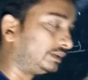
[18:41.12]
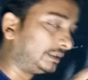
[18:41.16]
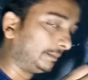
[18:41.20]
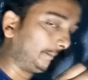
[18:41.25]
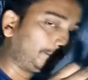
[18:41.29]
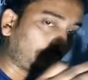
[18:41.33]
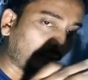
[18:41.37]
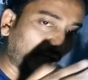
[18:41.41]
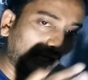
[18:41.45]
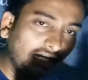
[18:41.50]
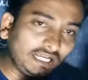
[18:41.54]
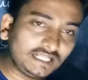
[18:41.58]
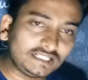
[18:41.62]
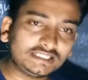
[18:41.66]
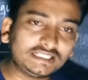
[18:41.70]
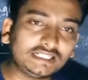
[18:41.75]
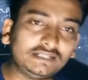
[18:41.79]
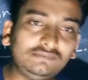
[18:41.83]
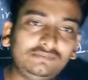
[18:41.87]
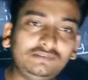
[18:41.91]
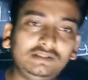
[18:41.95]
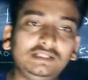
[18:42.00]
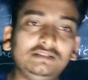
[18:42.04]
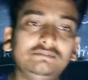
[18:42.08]
the
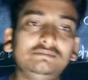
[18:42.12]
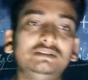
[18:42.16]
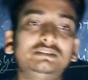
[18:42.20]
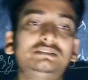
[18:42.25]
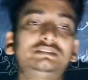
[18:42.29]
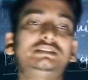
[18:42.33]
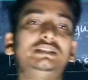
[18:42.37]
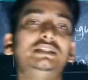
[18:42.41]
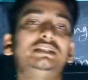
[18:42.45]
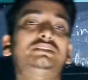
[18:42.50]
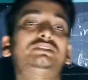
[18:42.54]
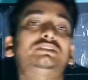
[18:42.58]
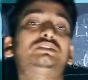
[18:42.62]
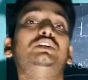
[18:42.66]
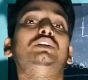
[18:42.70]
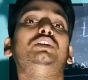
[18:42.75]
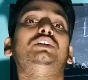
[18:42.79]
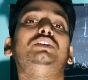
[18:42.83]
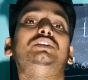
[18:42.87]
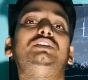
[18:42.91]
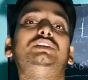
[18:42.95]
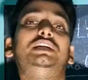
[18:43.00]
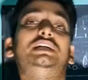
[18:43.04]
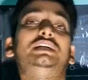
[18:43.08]
branch of
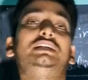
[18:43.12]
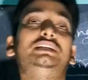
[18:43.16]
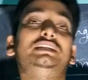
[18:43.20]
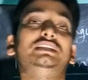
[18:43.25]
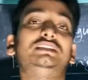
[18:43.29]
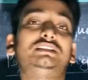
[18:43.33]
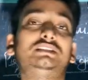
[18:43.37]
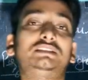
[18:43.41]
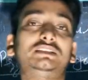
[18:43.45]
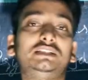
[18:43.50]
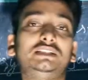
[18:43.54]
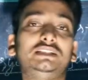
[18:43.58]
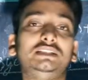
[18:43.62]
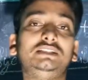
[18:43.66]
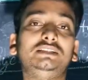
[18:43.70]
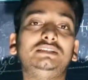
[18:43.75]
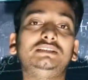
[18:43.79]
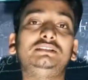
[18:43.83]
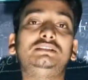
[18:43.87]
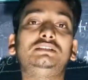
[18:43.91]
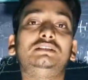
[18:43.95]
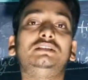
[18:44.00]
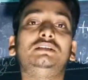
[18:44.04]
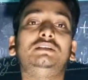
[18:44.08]
linguistics that
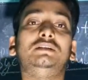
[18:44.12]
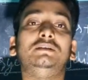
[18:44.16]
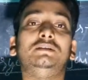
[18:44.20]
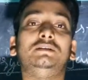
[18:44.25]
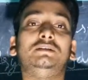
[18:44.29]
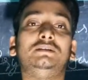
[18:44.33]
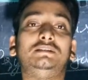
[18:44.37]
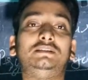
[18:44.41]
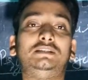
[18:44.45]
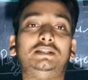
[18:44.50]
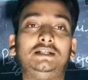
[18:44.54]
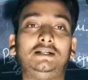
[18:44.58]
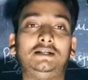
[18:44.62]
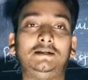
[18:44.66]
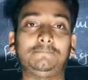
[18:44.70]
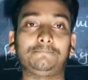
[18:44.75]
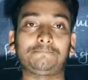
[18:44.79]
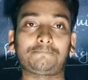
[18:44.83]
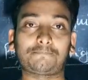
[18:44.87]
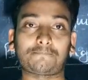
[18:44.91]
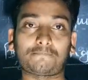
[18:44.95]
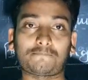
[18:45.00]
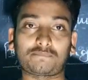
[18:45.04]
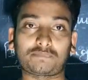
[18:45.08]
studies
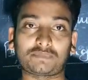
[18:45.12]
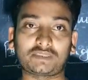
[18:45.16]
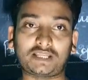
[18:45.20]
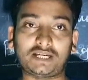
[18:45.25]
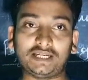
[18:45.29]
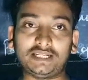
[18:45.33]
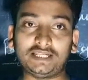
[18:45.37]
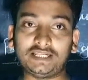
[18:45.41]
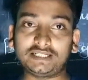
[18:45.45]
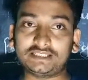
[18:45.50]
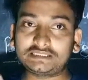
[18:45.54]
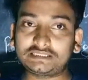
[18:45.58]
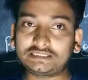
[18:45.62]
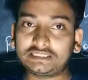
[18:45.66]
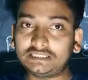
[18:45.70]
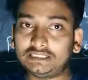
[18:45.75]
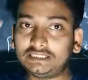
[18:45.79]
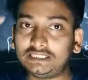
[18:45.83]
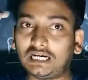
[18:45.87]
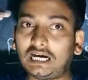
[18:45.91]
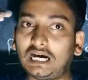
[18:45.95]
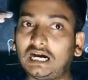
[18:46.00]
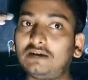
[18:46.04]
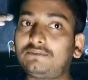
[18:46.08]
the
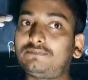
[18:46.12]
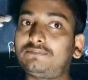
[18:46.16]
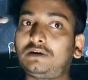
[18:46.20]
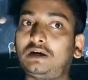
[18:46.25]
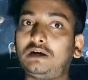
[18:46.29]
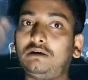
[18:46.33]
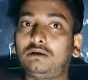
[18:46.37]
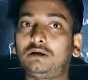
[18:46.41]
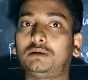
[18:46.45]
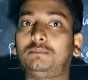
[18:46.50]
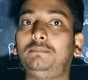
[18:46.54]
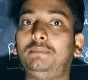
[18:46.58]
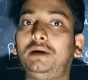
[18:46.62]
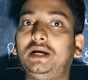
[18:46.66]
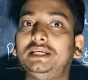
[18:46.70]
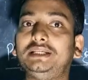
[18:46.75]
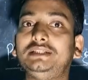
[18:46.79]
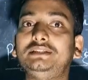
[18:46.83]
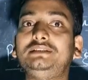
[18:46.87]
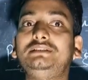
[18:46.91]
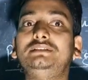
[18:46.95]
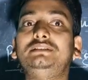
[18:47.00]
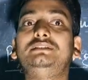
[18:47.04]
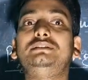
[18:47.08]
connection of our
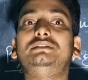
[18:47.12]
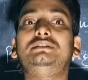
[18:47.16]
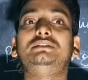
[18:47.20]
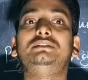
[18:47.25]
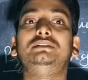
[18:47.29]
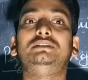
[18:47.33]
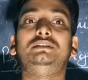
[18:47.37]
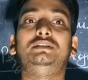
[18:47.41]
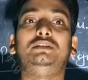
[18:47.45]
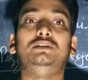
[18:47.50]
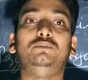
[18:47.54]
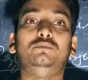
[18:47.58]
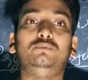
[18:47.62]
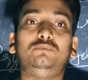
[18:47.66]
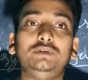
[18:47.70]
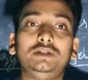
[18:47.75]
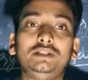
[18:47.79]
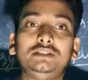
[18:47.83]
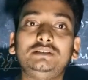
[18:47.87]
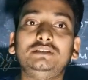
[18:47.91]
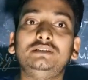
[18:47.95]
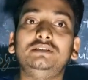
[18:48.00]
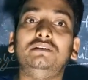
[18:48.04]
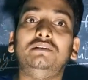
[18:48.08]
mind
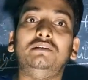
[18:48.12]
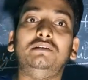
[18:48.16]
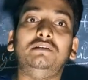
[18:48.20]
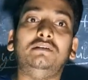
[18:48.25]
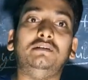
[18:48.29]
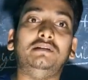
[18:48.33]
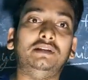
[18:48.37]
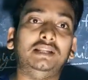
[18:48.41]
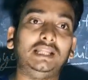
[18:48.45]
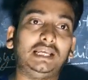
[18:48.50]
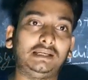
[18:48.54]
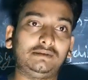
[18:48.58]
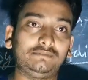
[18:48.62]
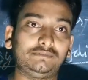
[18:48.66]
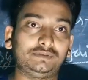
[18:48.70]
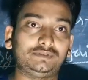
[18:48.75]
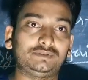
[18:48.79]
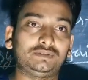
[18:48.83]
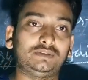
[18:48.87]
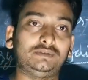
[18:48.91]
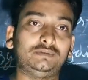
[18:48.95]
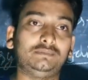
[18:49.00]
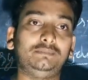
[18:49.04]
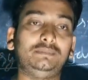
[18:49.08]
with
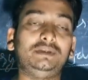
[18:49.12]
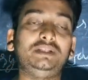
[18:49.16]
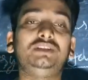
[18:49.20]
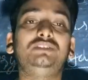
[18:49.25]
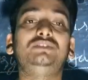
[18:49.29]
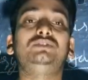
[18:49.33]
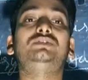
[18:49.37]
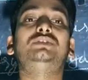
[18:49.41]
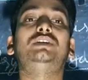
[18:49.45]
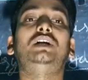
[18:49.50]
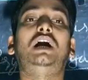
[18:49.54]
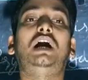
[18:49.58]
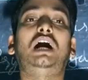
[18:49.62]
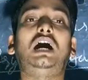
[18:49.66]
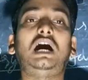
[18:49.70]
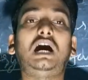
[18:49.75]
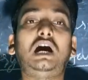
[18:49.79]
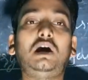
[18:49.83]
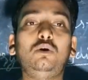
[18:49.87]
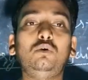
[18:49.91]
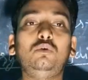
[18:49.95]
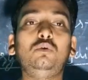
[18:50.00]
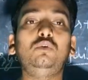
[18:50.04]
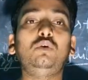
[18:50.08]
language. Means
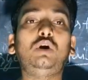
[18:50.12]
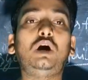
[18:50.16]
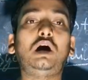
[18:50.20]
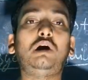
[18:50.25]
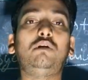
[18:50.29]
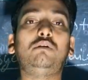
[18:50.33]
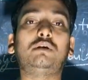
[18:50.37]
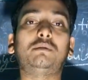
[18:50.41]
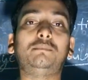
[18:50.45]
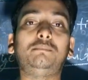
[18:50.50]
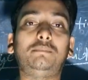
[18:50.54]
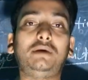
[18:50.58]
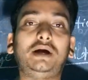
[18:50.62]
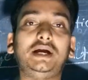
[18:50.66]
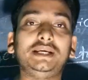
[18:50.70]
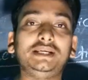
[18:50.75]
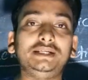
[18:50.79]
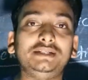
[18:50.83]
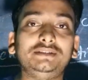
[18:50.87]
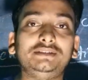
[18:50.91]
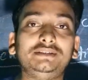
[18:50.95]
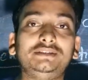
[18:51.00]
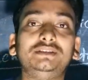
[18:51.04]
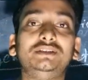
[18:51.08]
how our
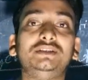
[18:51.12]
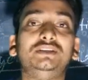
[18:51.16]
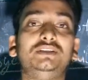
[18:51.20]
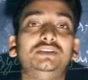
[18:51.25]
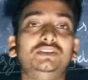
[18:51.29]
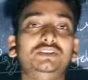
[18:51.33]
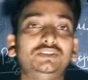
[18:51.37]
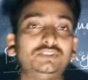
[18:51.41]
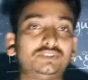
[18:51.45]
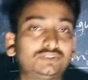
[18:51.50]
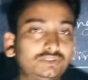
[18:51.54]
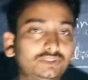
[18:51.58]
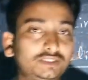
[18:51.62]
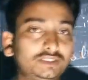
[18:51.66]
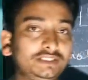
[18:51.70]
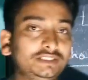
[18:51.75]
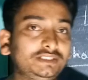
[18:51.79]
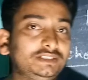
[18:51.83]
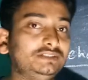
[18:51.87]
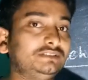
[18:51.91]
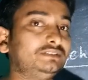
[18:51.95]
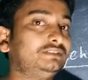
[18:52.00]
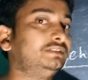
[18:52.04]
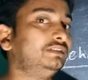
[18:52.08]
mind
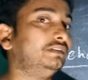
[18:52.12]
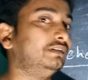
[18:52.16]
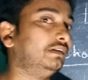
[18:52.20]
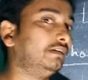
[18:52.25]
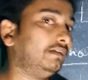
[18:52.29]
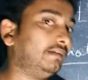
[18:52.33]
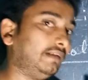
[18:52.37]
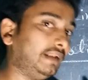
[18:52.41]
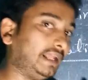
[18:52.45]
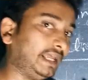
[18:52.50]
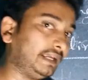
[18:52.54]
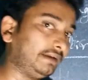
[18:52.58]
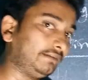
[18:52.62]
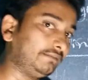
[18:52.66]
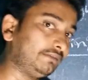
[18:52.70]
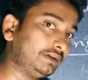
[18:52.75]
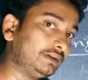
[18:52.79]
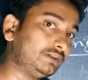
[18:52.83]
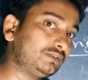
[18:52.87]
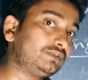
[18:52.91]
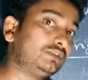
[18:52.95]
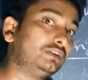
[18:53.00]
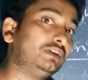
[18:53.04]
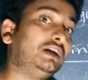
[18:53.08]
studies
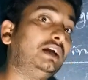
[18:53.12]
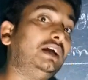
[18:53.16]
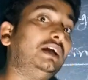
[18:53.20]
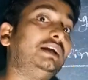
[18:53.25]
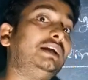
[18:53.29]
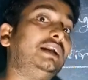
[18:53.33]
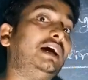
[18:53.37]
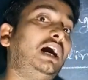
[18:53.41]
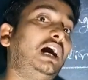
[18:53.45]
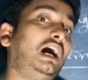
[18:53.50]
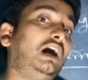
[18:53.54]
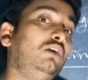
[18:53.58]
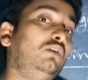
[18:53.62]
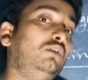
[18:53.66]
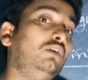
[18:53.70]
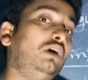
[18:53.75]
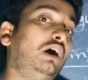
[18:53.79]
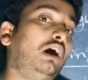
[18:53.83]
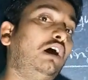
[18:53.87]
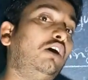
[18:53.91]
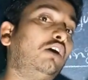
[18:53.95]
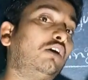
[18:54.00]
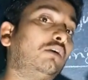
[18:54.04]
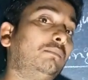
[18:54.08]
language and
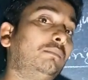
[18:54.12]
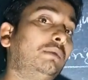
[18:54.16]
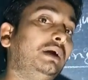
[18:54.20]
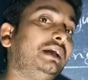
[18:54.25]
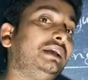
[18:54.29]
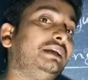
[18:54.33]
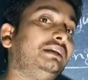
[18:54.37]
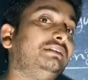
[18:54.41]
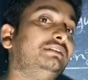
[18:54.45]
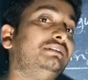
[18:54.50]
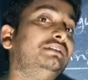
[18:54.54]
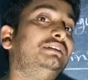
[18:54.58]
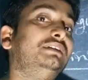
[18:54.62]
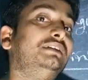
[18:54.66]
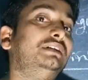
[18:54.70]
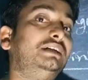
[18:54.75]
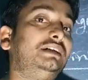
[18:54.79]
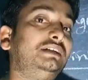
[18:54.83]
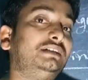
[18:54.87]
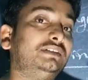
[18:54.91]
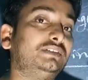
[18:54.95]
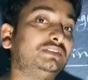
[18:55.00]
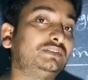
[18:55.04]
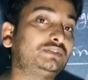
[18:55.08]
how our mind
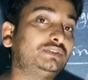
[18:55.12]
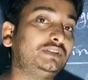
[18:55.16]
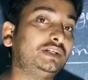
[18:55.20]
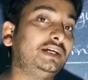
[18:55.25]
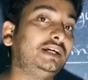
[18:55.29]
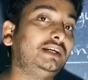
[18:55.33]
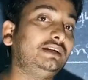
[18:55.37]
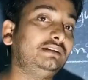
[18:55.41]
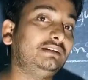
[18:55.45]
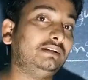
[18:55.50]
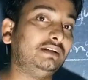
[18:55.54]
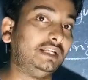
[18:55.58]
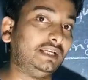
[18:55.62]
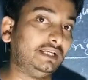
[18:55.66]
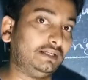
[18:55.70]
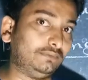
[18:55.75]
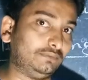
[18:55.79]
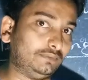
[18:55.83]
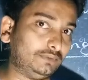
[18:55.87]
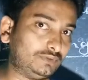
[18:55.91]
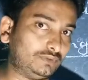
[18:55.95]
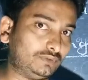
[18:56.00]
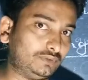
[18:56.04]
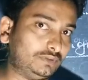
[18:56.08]
understands
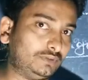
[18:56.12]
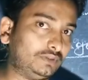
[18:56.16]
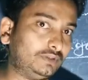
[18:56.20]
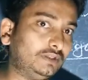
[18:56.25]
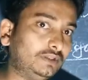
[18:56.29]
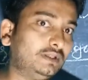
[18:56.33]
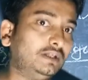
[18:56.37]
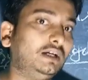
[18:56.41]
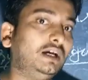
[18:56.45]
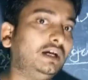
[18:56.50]
language.